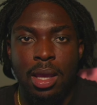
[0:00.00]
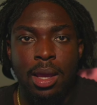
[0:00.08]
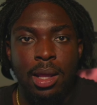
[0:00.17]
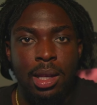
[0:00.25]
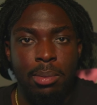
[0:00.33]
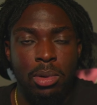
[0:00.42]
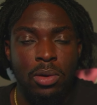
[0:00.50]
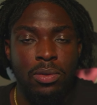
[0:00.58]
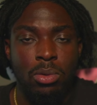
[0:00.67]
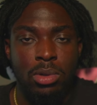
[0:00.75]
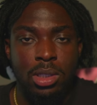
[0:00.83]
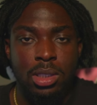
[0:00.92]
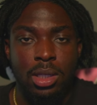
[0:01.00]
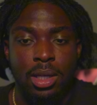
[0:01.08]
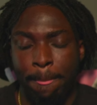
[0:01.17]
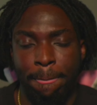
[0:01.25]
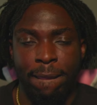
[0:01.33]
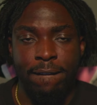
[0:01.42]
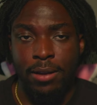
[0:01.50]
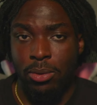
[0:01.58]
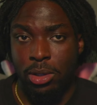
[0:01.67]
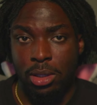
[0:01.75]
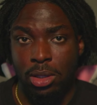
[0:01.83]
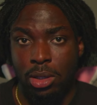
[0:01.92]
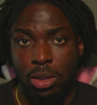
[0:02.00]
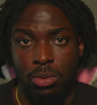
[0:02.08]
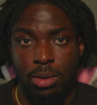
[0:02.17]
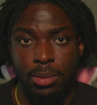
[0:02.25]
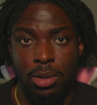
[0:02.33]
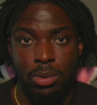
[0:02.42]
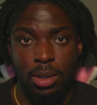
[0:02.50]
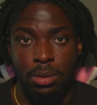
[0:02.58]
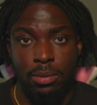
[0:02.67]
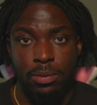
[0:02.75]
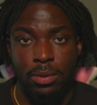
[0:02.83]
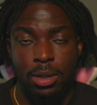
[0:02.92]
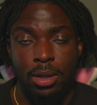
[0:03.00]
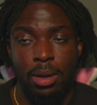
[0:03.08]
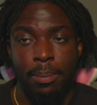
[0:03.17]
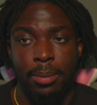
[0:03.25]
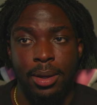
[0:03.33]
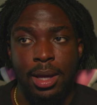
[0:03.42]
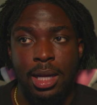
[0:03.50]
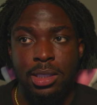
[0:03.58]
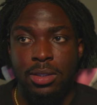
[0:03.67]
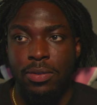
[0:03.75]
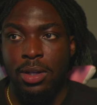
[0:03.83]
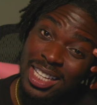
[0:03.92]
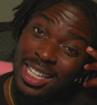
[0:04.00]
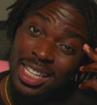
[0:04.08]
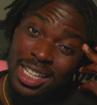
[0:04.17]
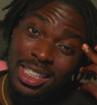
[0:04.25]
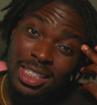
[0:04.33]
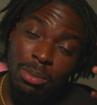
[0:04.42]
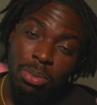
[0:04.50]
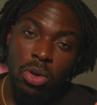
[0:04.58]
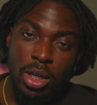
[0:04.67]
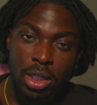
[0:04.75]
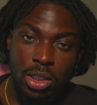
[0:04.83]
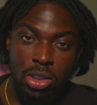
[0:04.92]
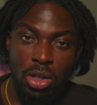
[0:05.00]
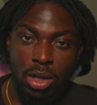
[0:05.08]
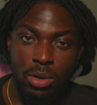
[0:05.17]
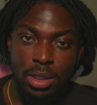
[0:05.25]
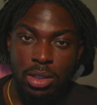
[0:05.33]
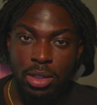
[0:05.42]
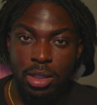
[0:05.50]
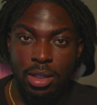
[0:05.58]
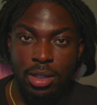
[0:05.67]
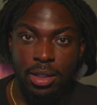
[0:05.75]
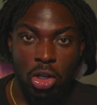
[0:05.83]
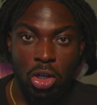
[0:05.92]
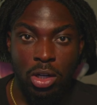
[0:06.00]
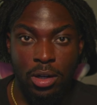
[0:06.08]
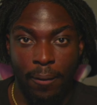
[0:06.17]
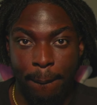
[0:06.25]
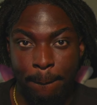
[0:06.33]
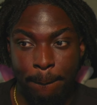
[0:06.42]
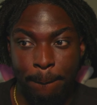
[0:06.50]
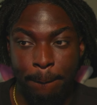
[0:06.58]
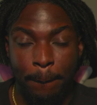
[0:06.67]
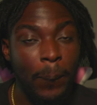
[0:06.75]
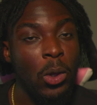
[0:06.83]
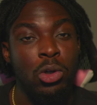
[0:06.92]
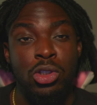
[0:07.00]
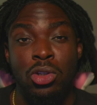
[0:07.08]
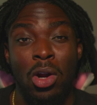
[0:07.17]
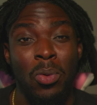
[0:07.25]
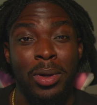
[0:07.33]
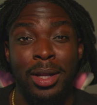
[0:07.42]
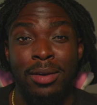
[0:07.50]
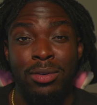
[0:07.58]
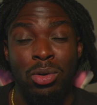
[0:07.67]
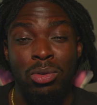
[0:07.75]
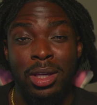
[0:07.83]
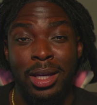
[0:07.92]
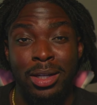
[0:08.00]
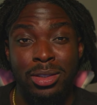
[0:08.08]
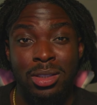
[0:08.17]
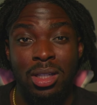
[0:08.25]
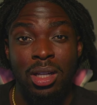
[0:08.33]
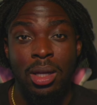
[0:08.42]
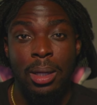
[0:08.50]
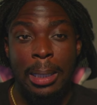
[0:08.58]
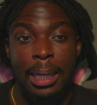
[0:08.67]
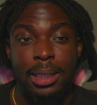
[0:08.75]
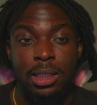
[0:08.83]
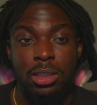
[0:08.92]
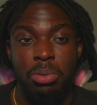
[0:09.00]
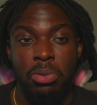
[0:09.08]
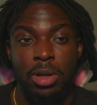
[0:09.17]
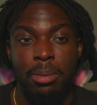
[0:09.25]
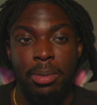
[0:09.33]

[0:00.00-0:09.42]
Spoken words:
Let me know if you want to see that, if y'all want to learn with me or whatever the fuck. But I just feel like it's important to start when you're young or start whenever, who cares at this point.